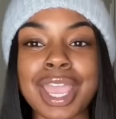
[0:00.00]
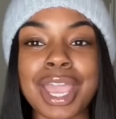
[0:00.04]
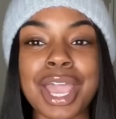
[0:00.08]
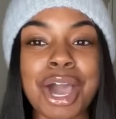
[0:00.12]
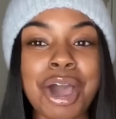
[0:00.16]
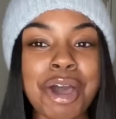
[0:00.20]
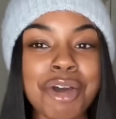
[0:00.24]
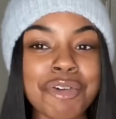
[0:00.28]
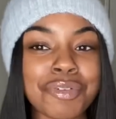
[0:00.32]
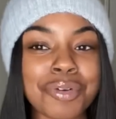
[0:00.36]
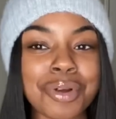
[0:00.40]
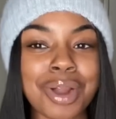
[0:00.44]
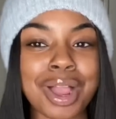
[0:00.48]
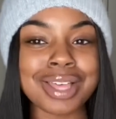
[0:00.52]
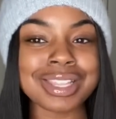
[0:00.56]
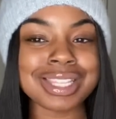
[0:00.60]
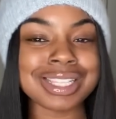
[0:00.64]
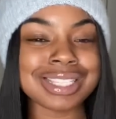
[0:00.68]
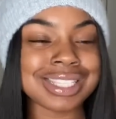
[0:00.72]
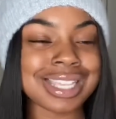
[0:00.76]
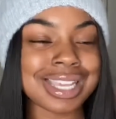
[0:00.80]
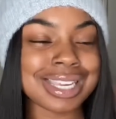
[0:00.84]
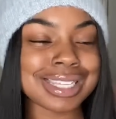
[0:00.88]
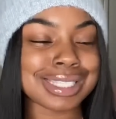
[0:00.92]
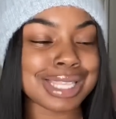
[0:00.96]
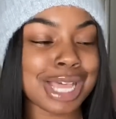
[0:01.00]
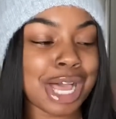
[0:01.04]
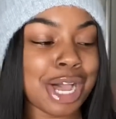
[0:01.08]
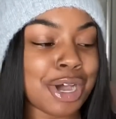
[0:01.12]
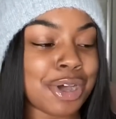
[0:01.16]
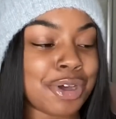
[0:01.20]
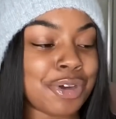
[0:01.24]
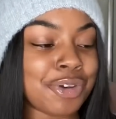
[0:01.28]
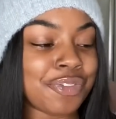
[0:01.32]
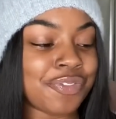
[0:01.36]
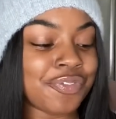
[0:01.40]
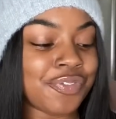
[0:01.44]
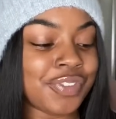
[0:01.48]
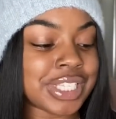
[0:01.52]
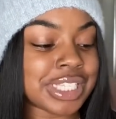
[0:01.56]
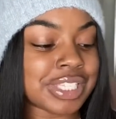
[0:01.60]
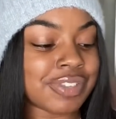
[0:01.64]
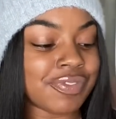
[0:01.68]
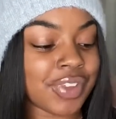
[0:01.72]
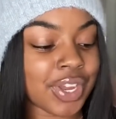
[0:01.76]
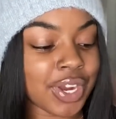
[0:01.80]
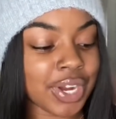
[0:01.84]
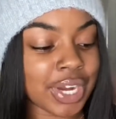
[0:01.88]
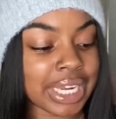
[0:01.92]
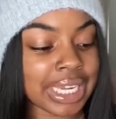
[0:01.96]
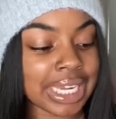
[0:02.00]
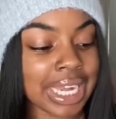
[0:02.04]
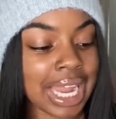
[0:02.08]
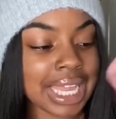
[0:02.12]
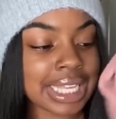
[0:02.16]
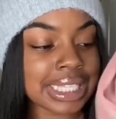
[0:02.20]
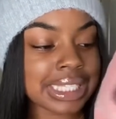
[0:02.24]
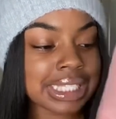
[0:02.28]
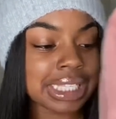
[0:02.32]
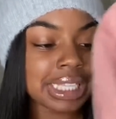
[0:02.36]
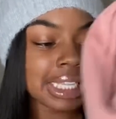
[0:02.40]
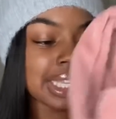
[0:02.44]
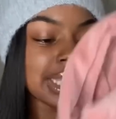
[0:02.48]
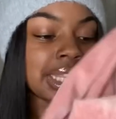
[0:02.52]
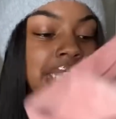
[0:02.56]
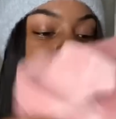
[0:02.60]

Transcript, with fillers: overall, the set as a whole fits very nicely. The